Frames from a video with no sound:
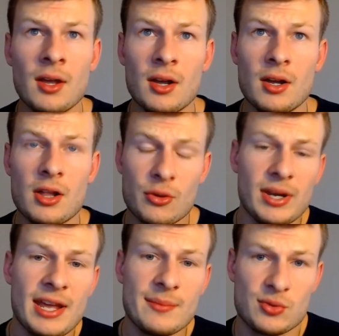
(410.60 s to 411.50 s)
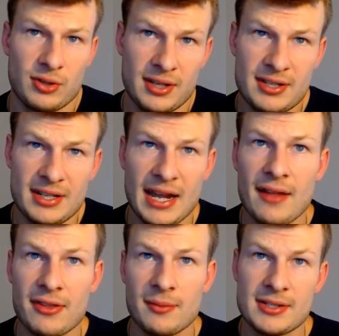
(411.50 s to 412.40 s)
3 names really stick
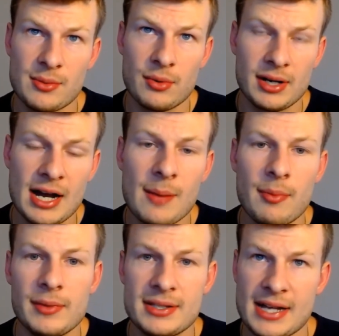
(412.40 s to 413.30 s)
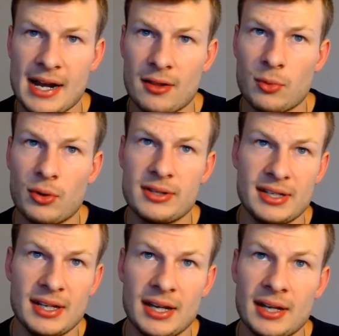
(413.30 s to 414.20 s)
out to me. Someone to complement Tyler Boyd and
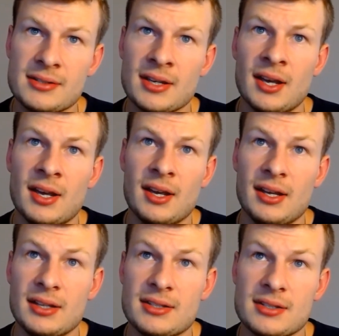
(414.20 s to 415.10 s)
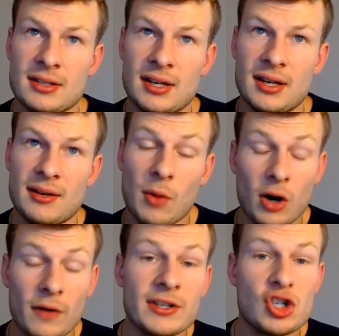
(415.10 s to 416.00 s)
T. Higgins. It's
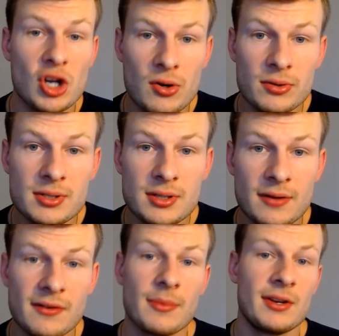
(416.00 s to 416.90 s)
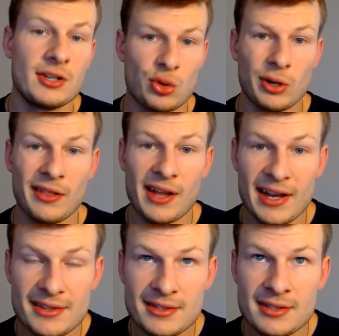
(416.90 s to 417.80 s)
Marvin Jones from the Detroit
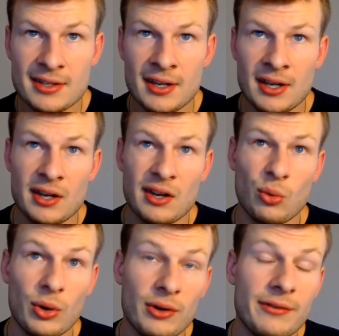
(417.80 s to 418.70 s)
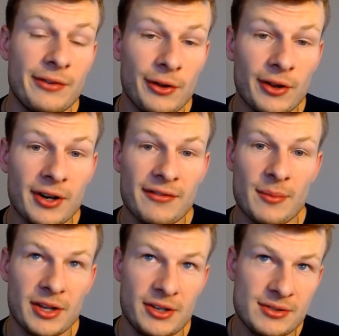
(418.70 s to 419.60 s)
Lions, Will Fuller from
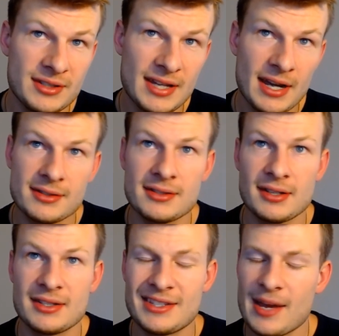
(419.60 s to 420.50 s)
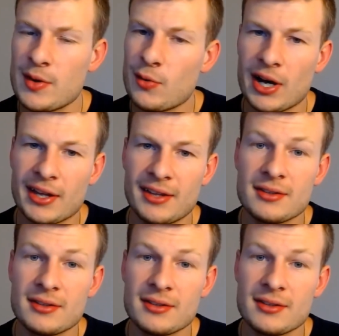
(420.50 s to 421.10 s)
the Houston Texans, and Sammy Watkins